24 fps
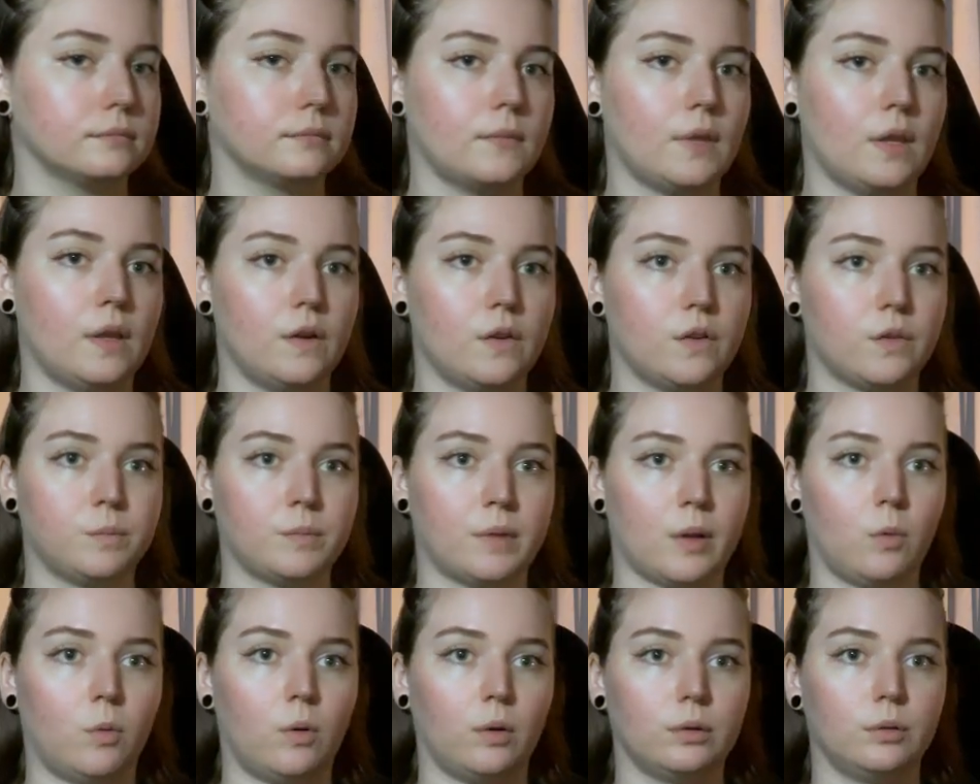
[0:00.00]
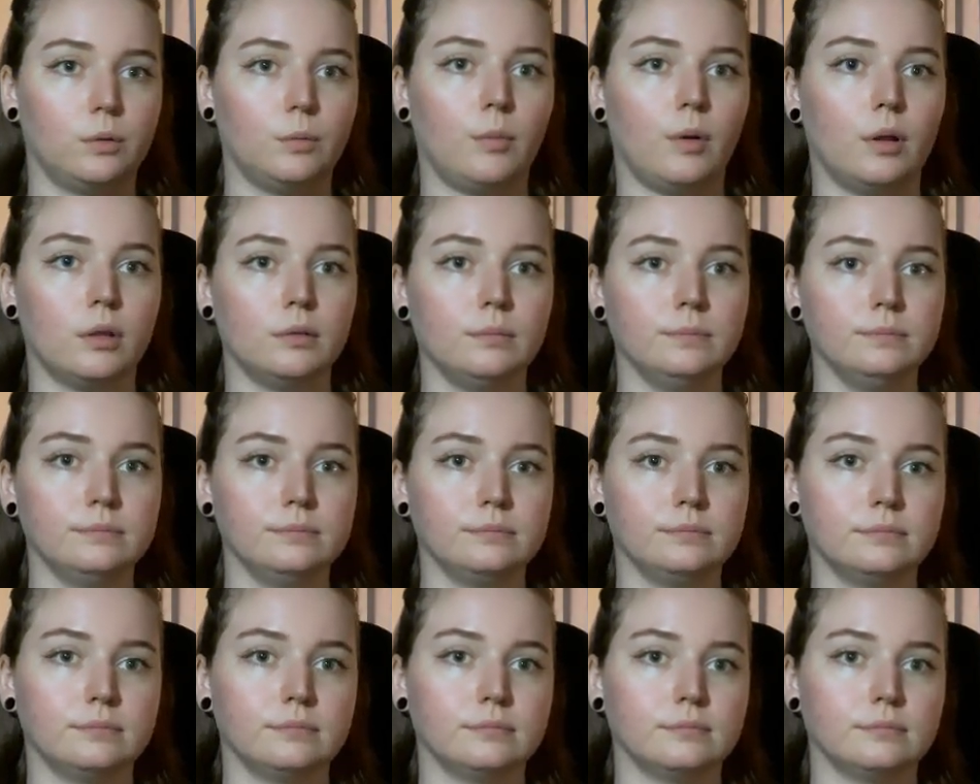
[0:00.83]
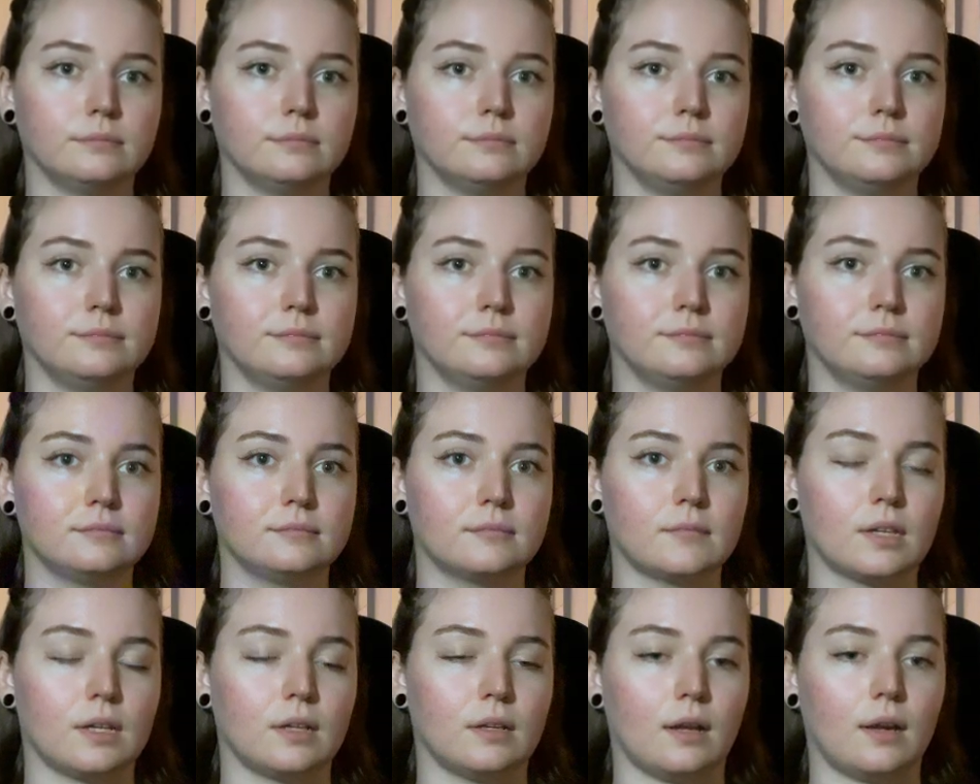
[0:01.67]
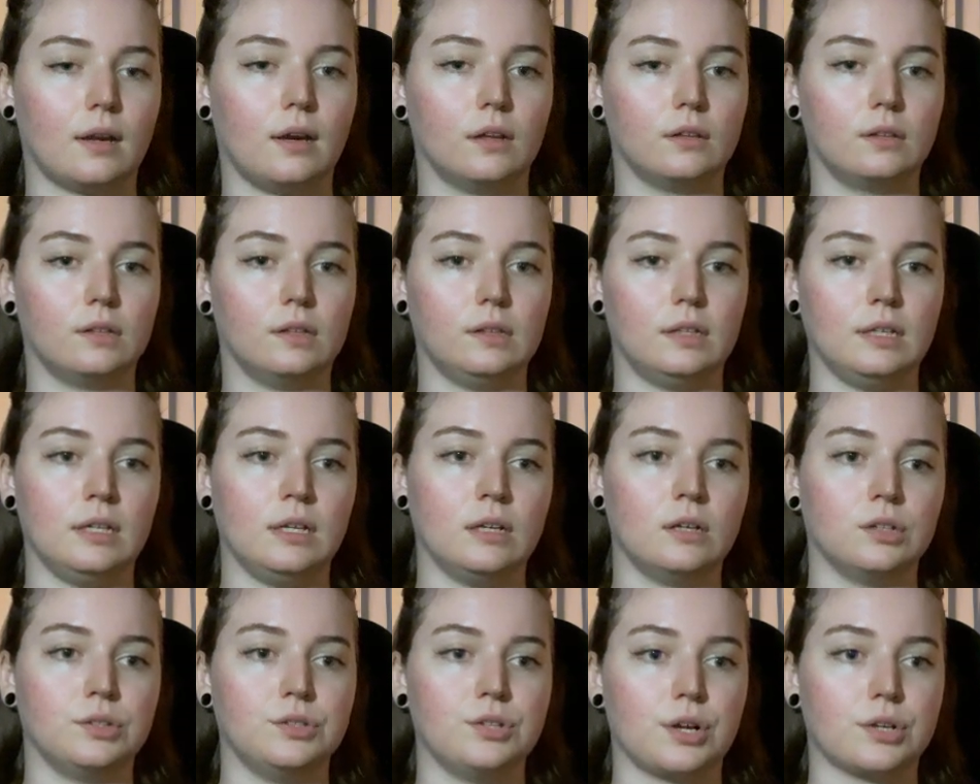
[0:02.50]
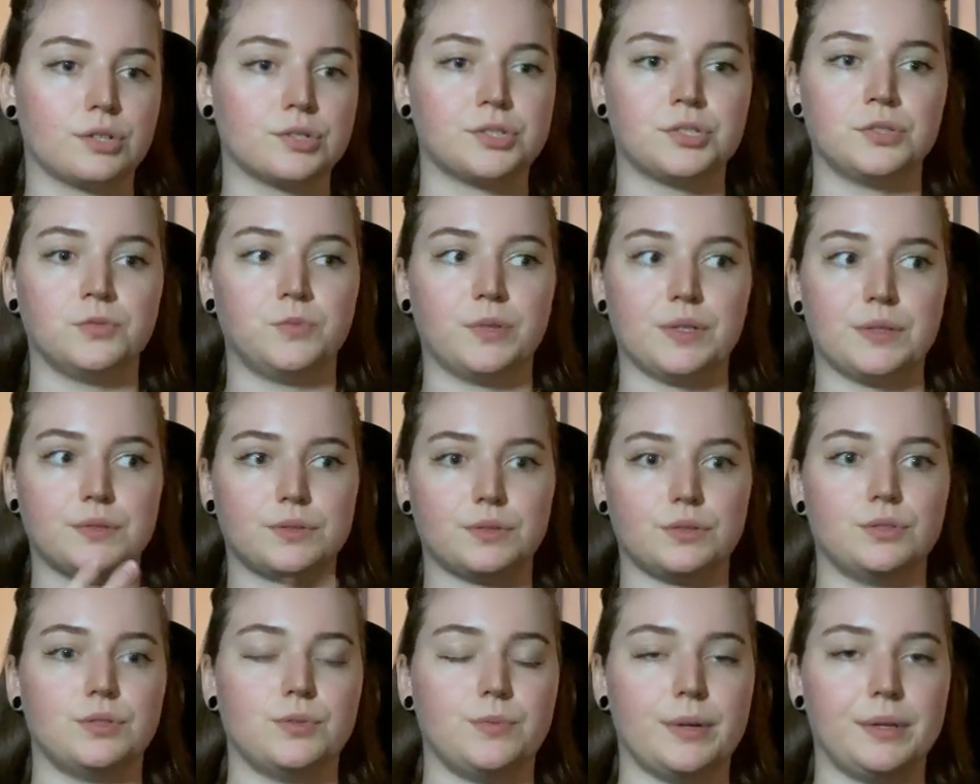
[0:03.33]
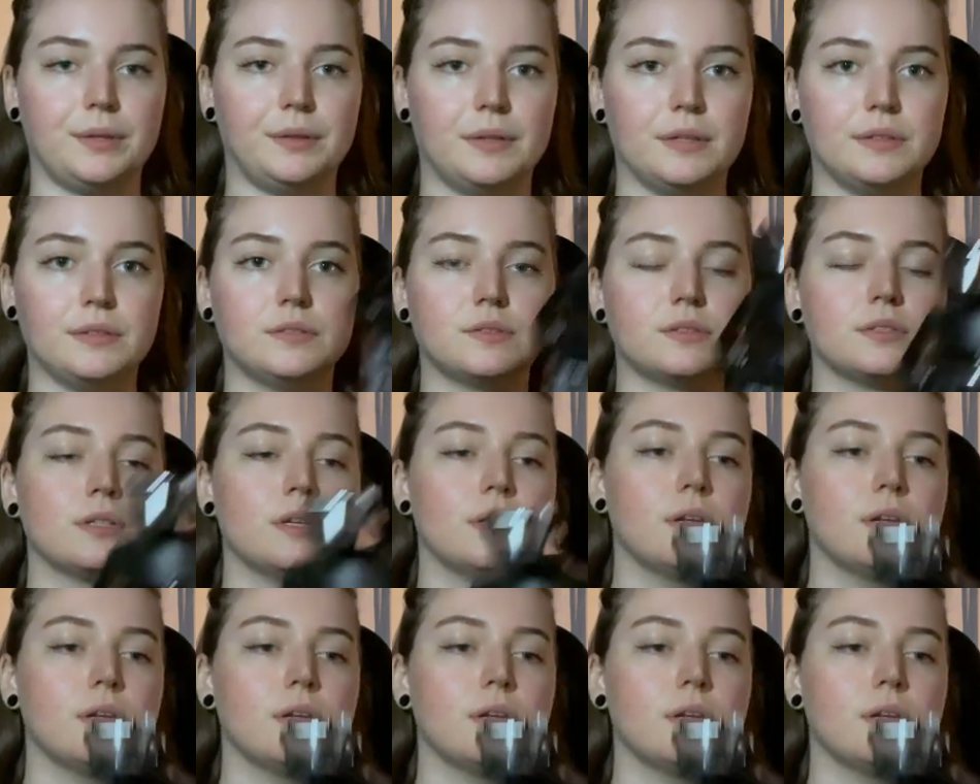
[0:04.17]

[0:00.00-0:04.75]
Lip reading: Here's my water bottle, and I got it in conjunction with doing this.